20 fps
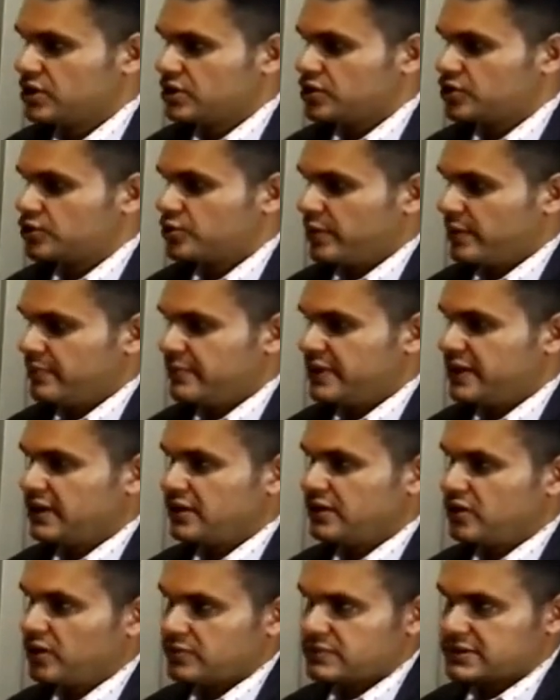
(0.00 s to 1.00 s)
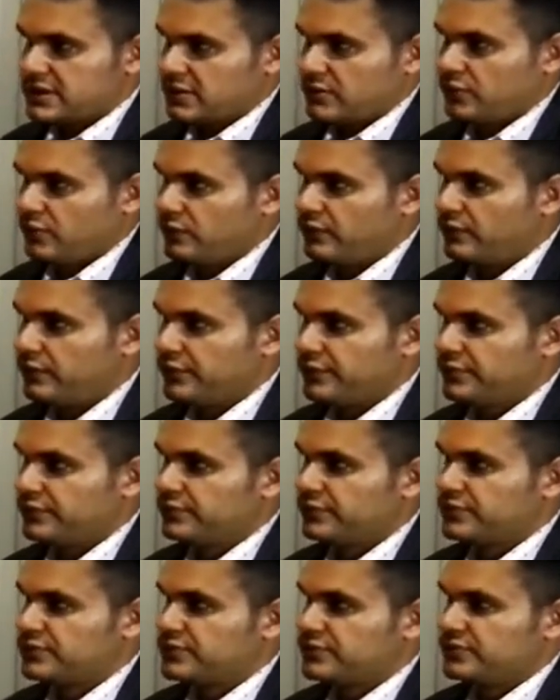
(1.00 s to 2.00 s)
shouldn't be an obstacle for
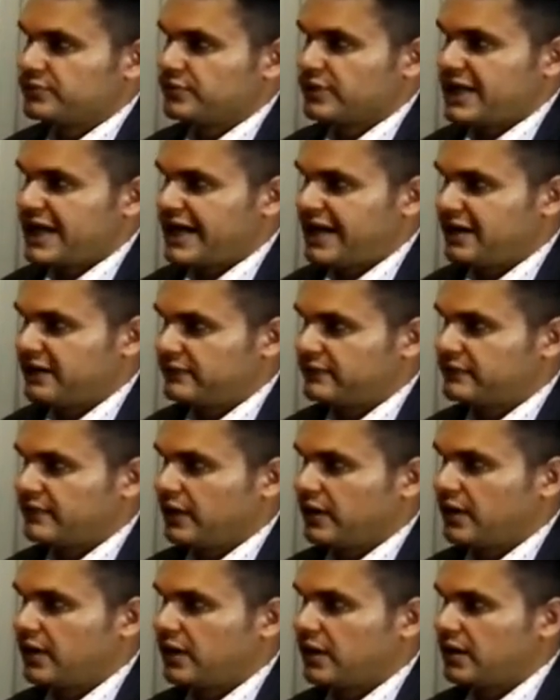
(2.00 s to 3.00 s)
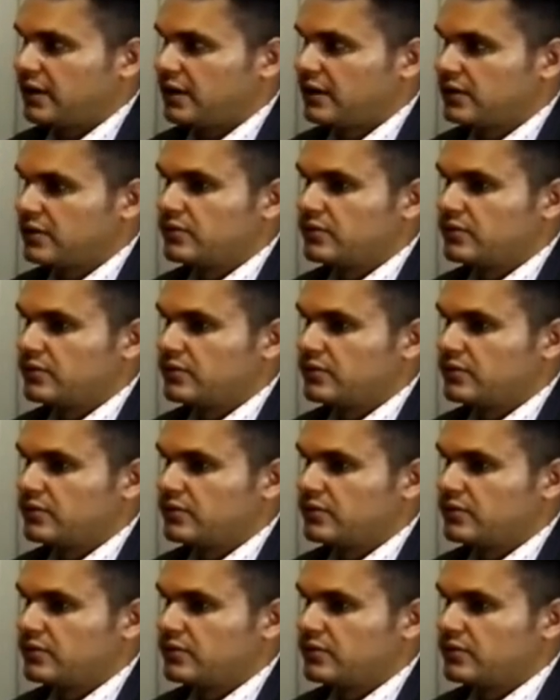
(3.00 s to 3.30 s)
you to have a